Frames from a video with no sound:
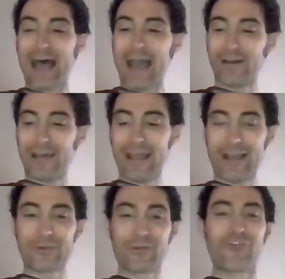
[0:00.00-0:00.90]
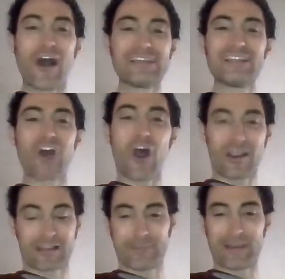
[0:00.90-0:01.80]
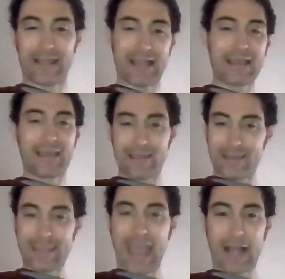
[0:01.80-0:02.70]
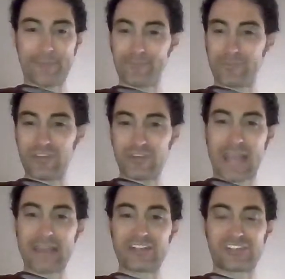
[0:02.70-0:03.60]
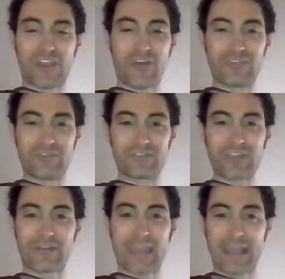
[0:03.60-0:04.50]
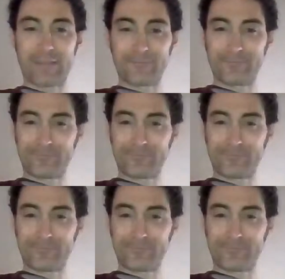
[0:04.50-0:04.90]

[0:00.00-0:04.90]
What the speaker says: I don't want to run in the dark, but yeah, you're getting this show, dudes. Okay.